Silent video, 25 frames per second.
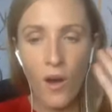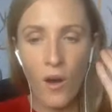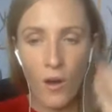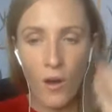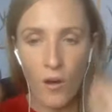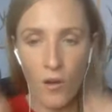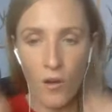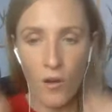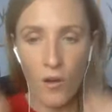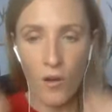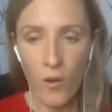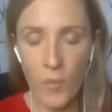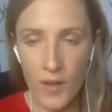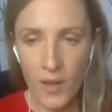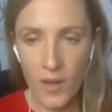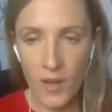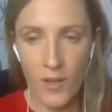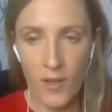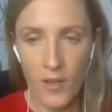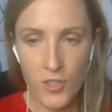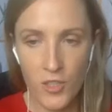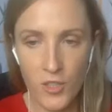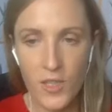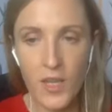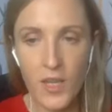oh my
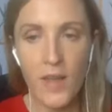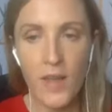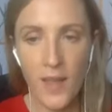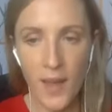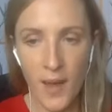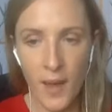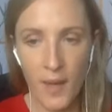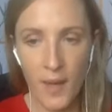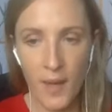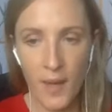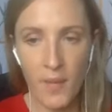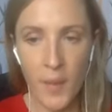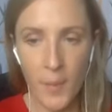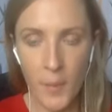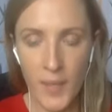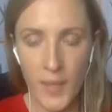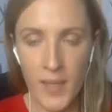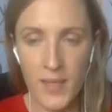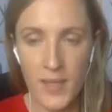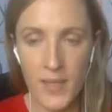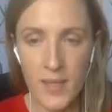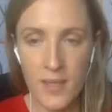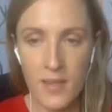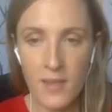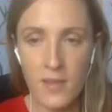gosh, yeah, that
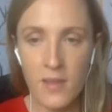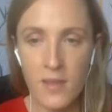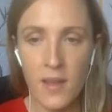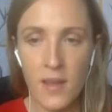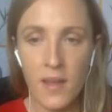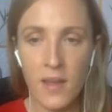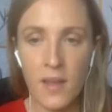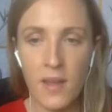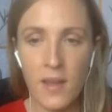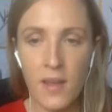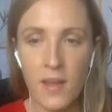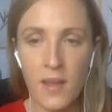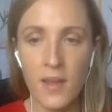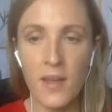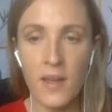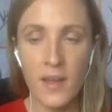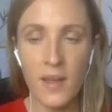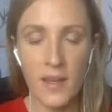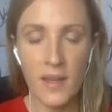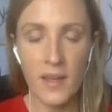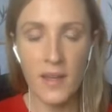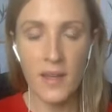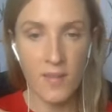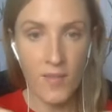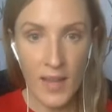makes sense. Like, it
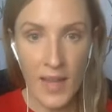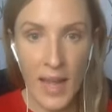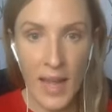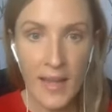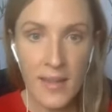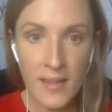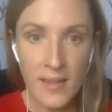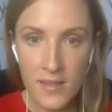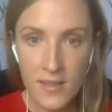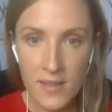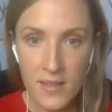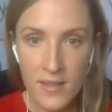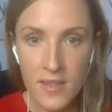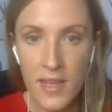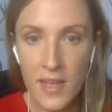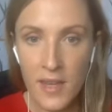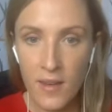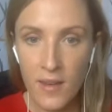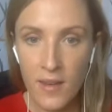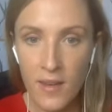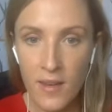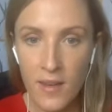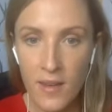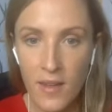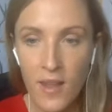kind of lands
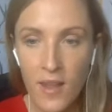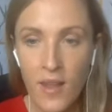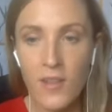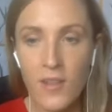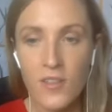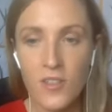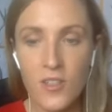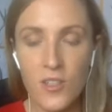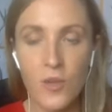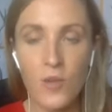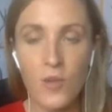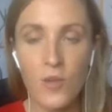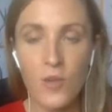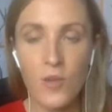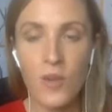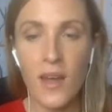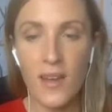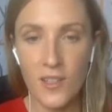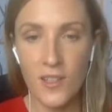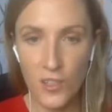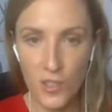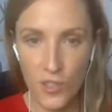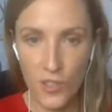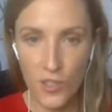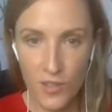in. So yeah,
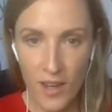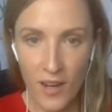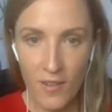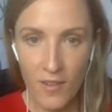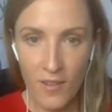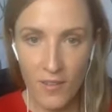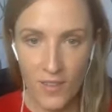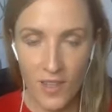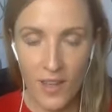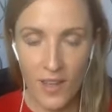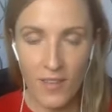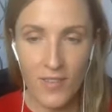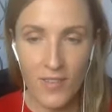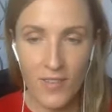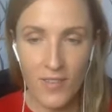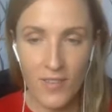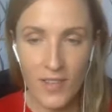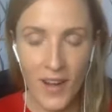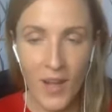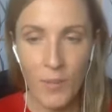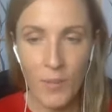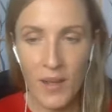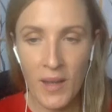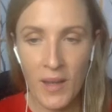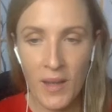I just definitely
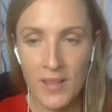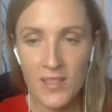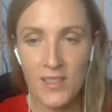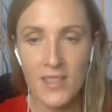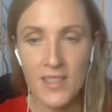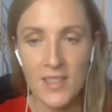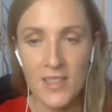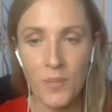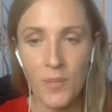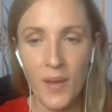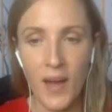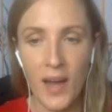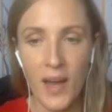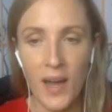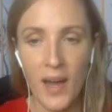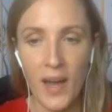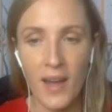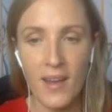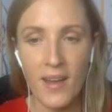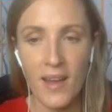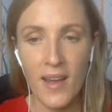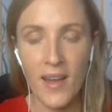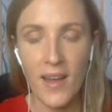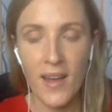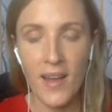recommend to listen back,
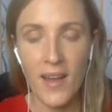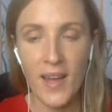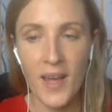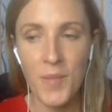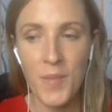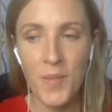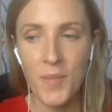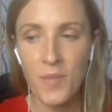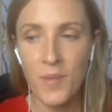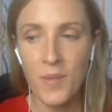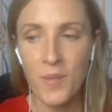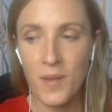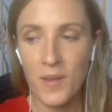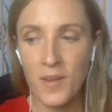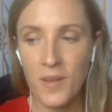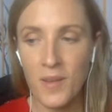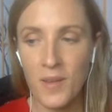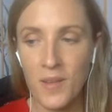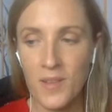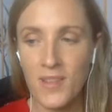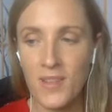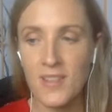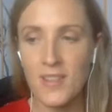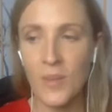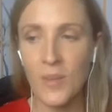
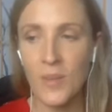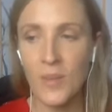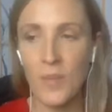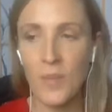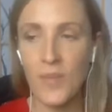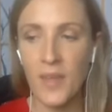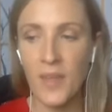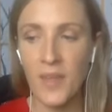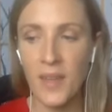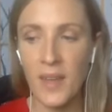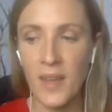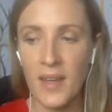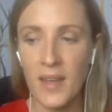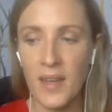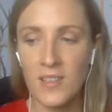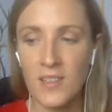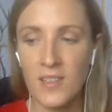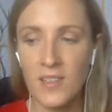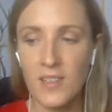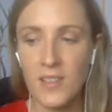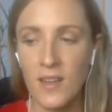because this is something that,